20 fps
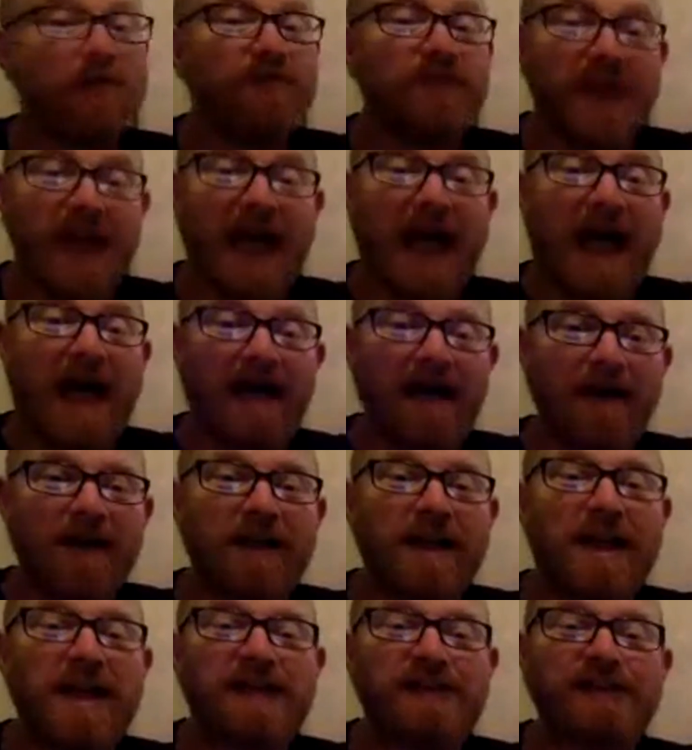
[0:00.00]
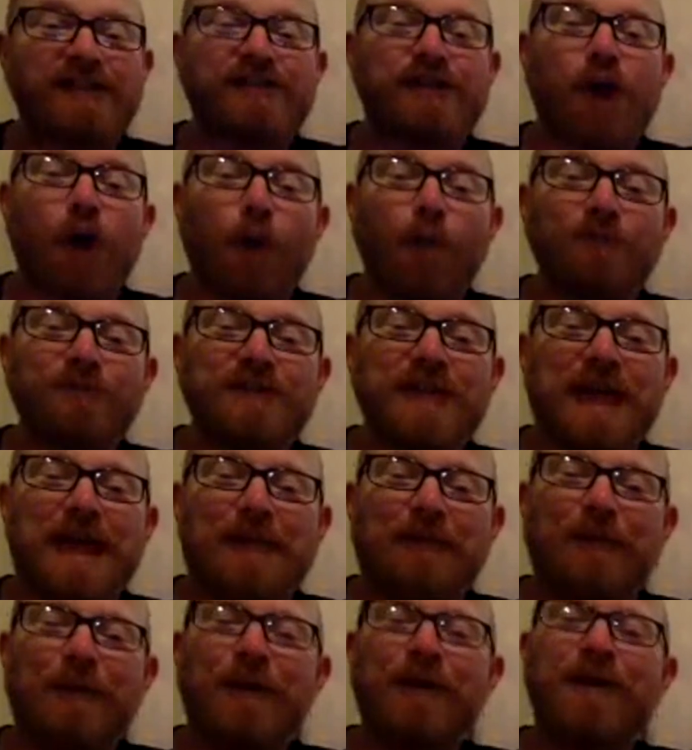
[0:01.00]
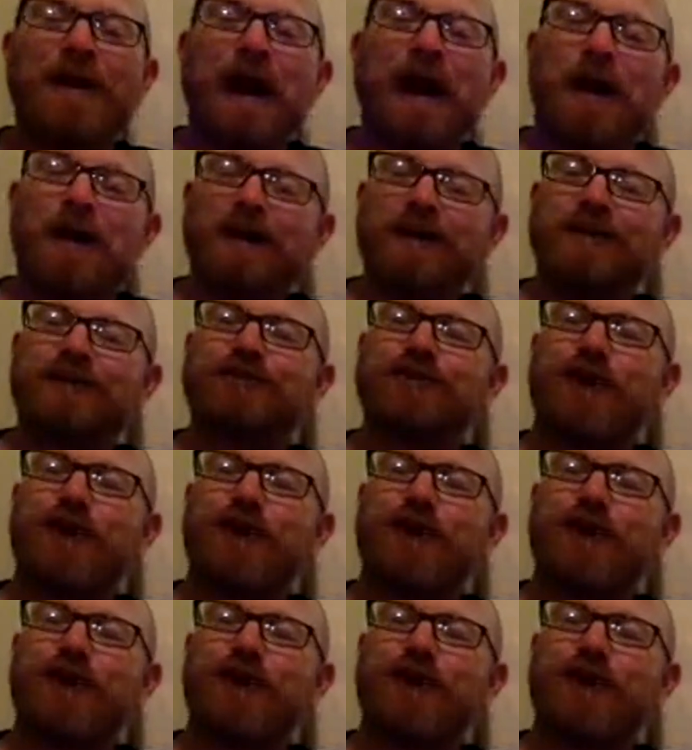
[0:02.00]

That is a top tip. I'm going to